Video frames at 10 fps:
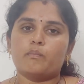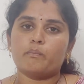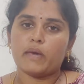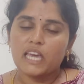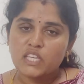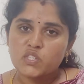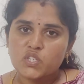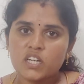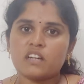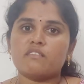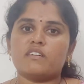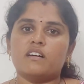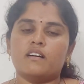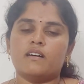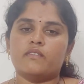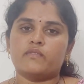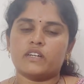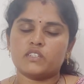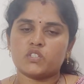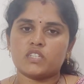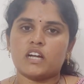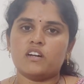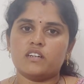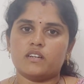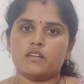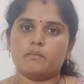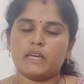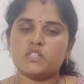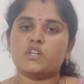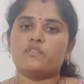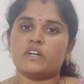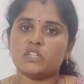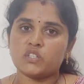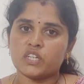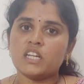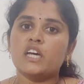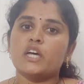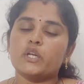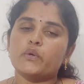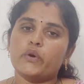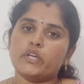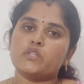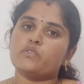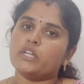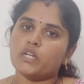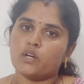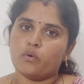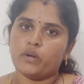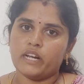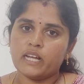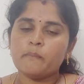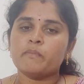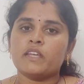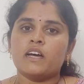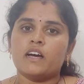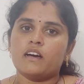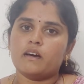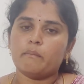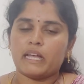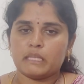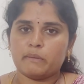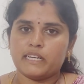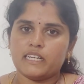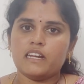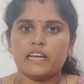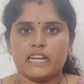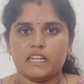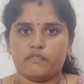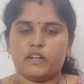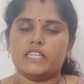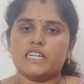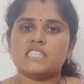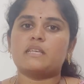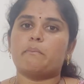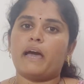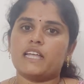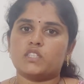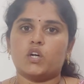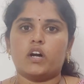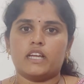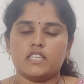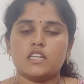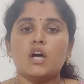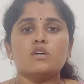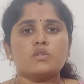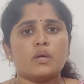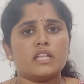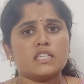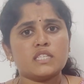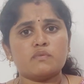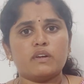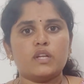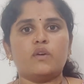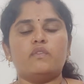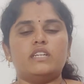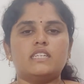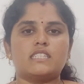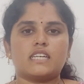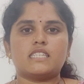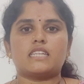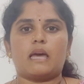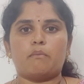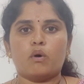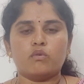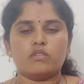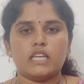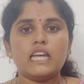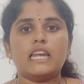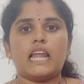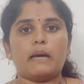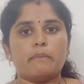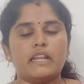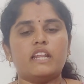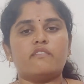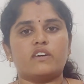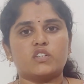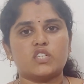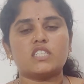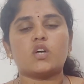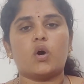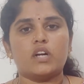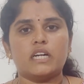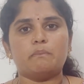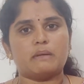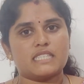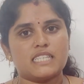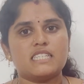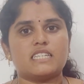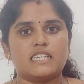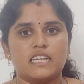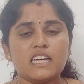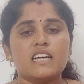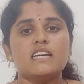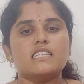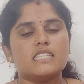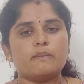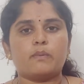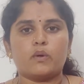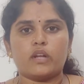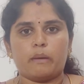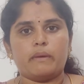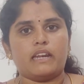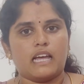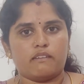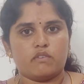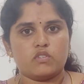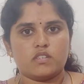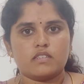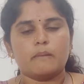major function going to include in a mathematical header file, that is the math.h. So in this video we discussed about the library functions already present in a C programming languages.